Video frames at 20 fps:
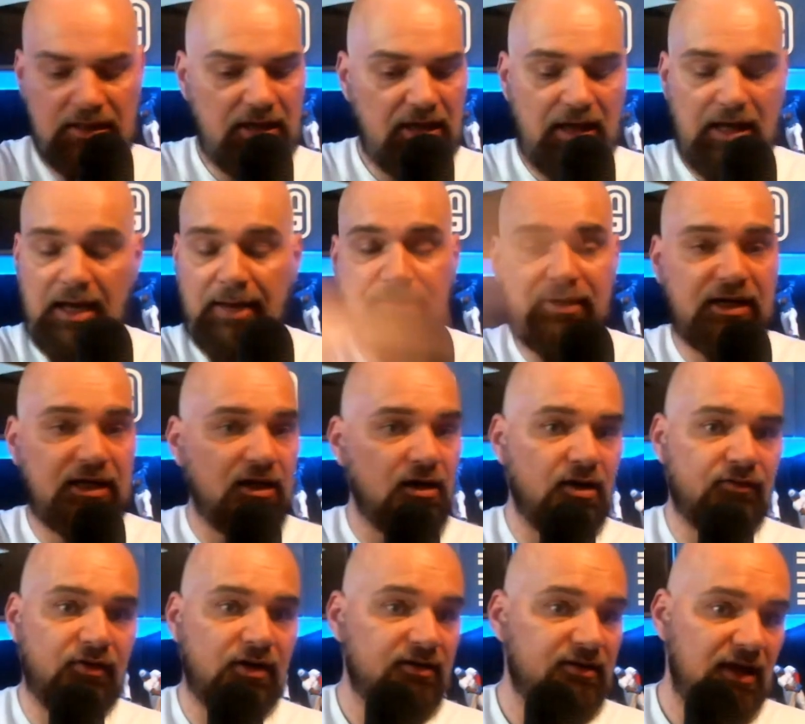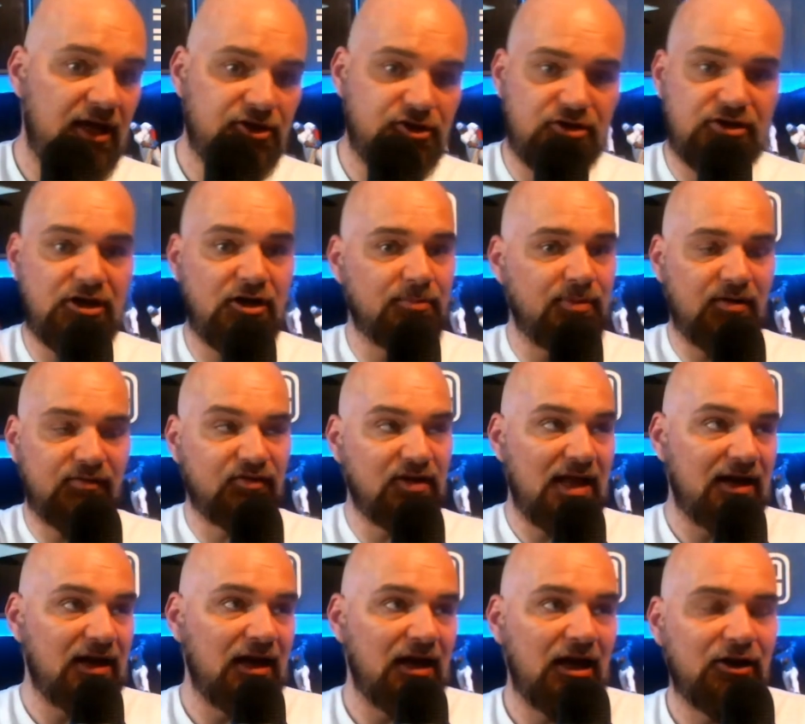I'm going to get off on a tangent here about Vlad.
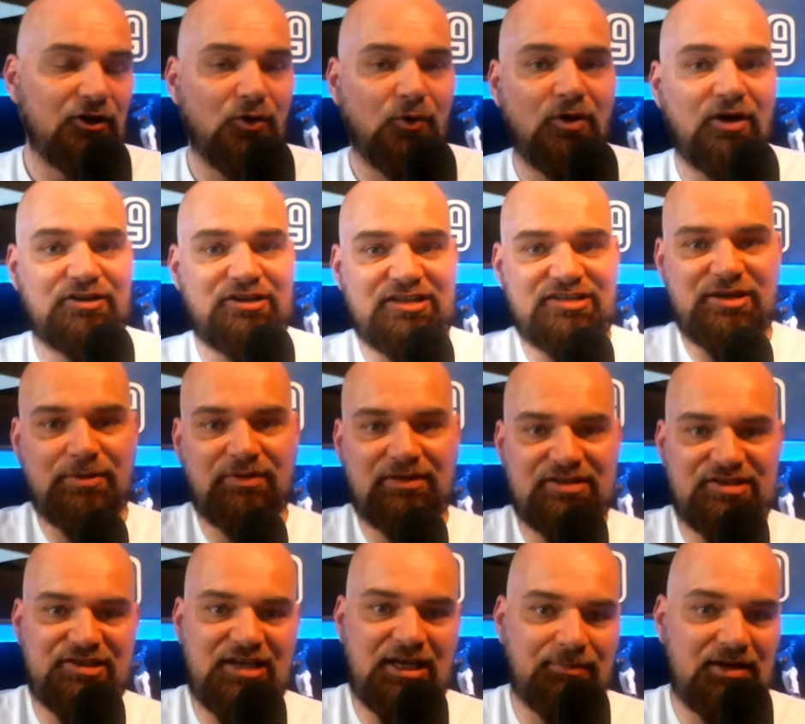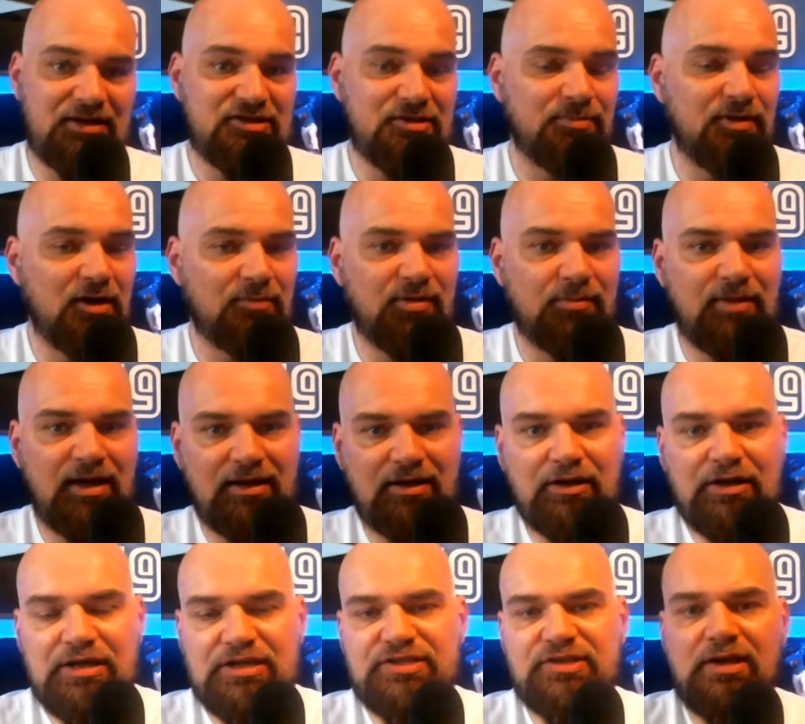I don't want, that's not what this segment is about, but my
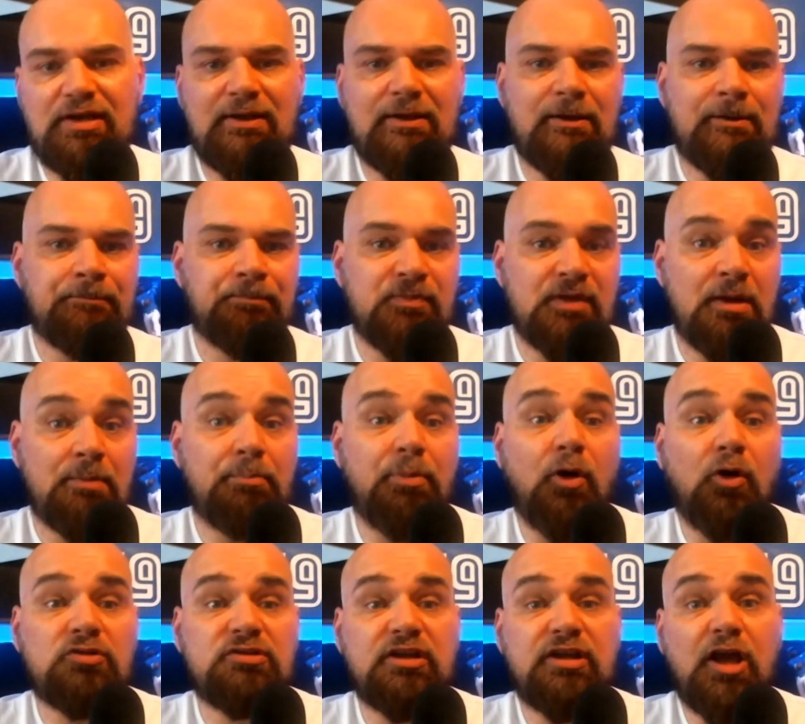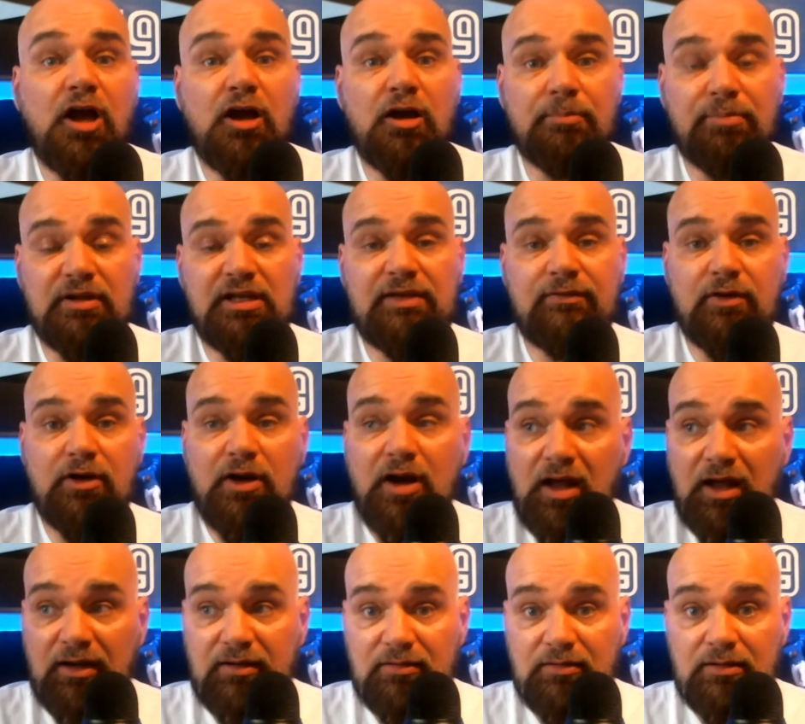goodness. Paul DeYoung, believe it or
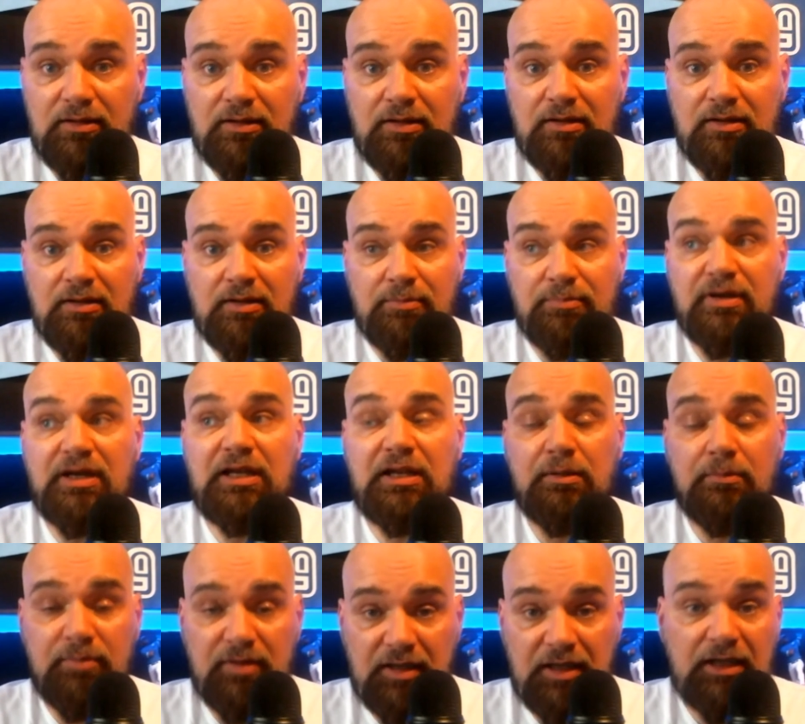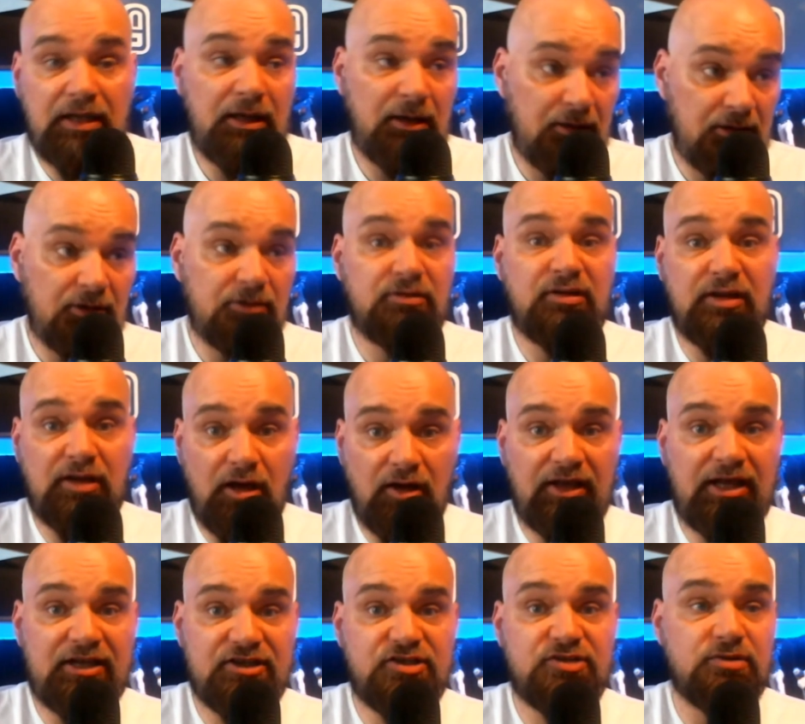not, but DeYoung
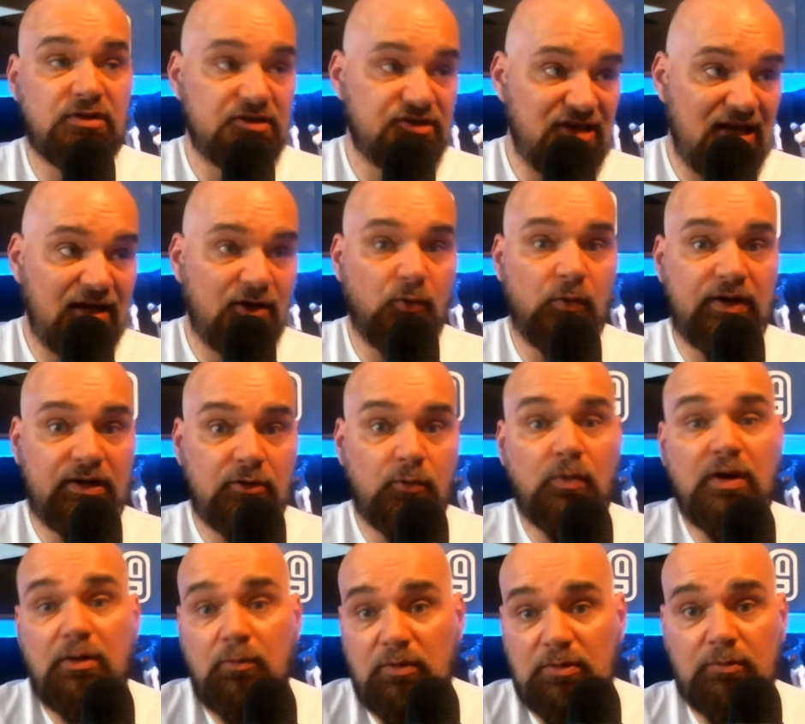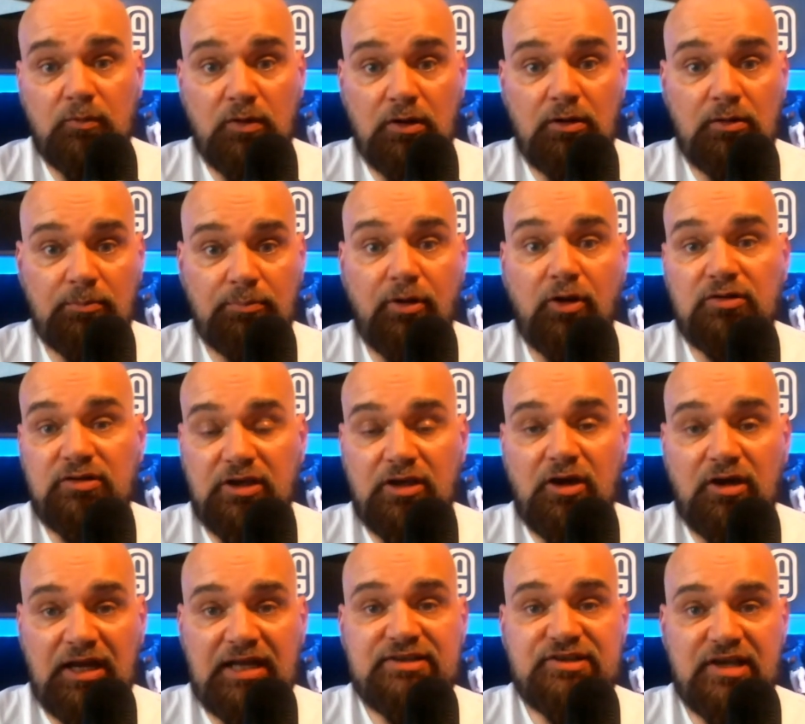hits Zach Wheeler well. Well, Paul
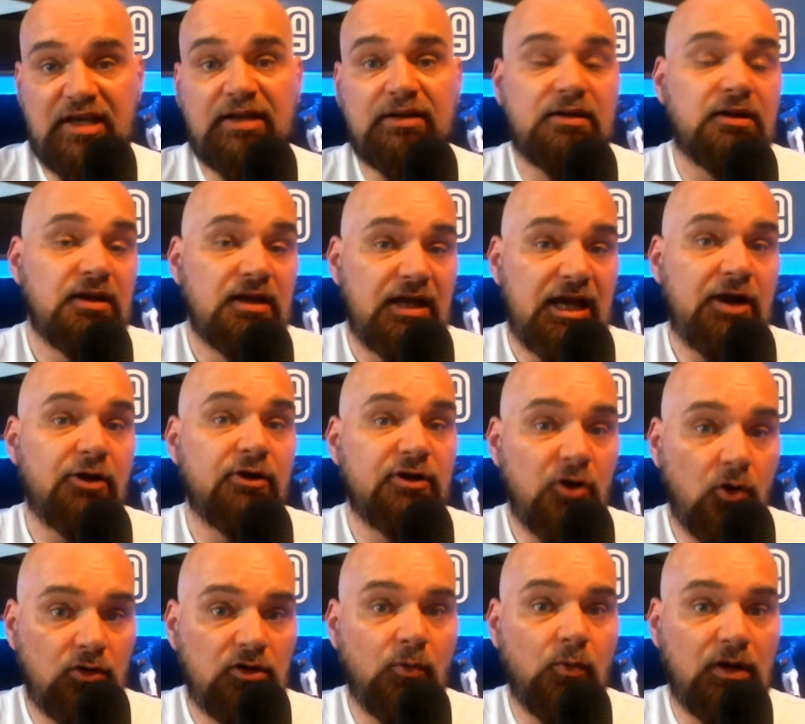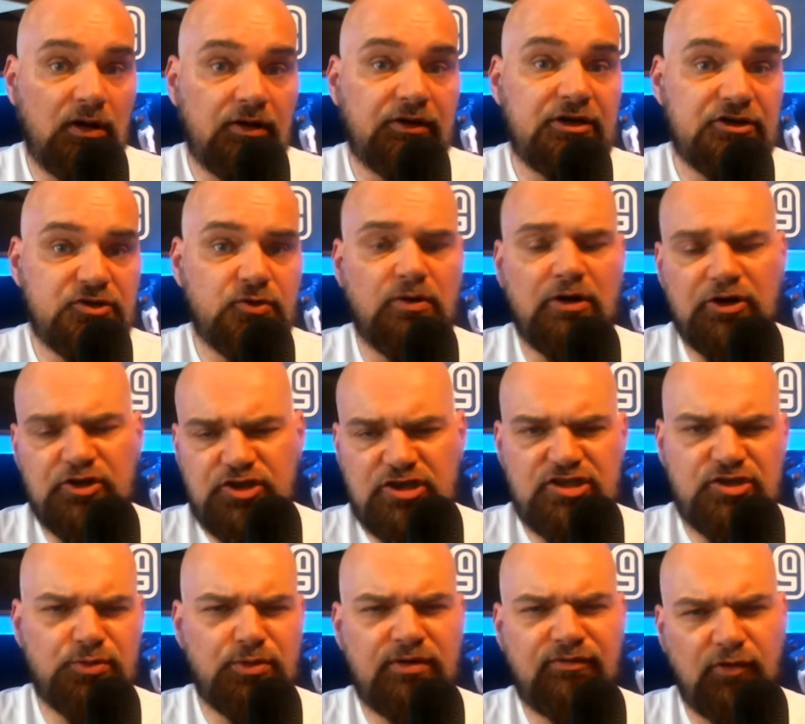DeYoung has hit Aaron Nola well in his career. Just
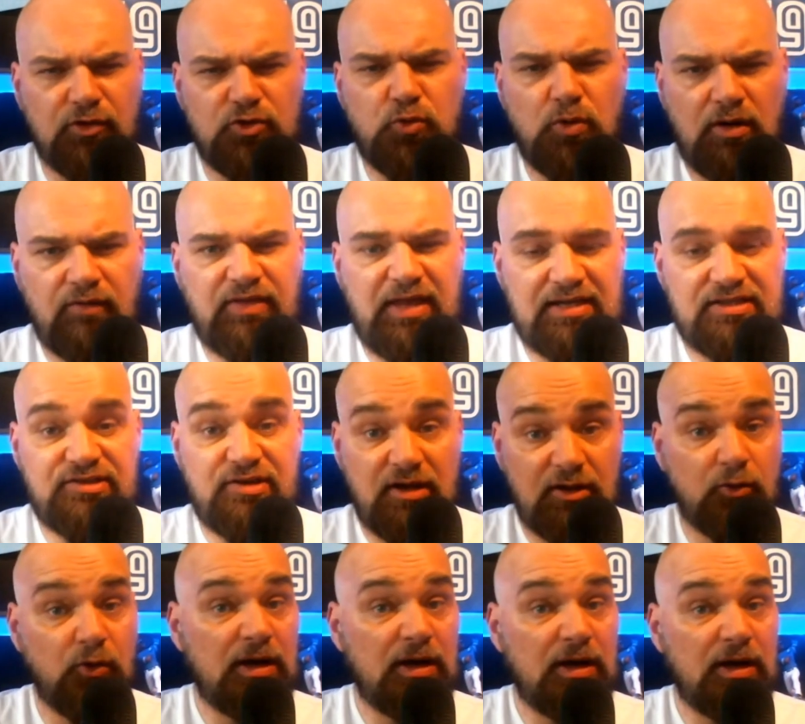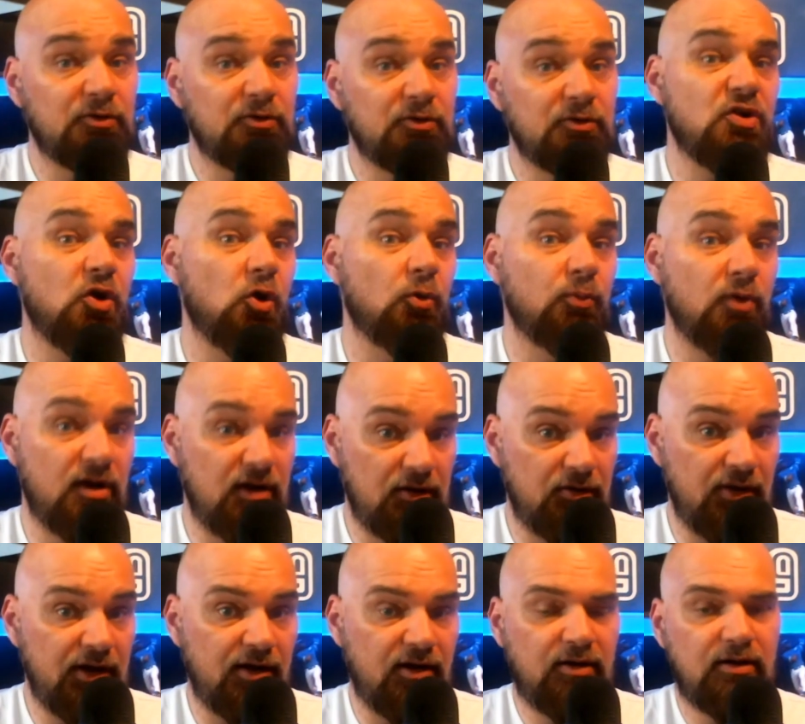3 for 12. That's not great, but there is a home run in
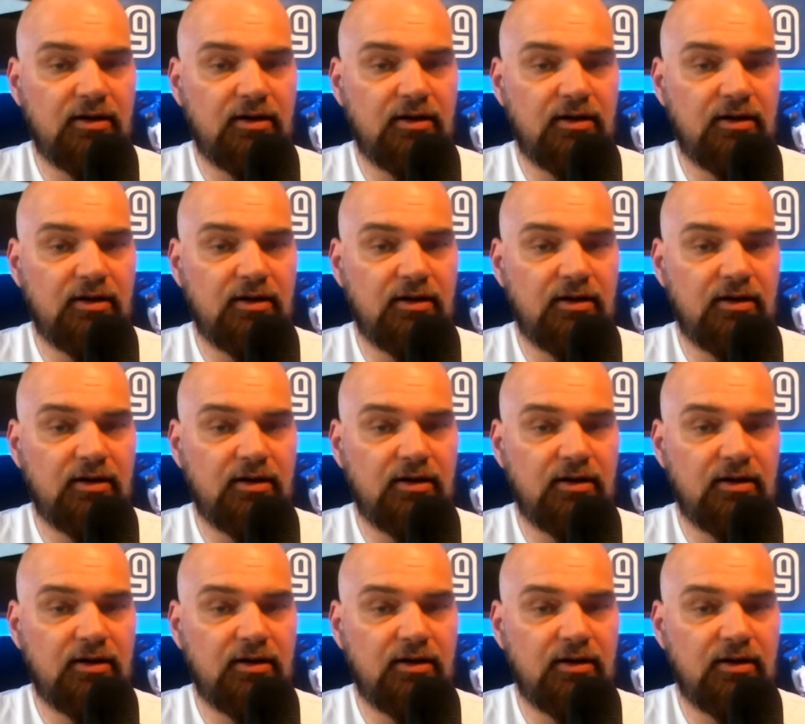there.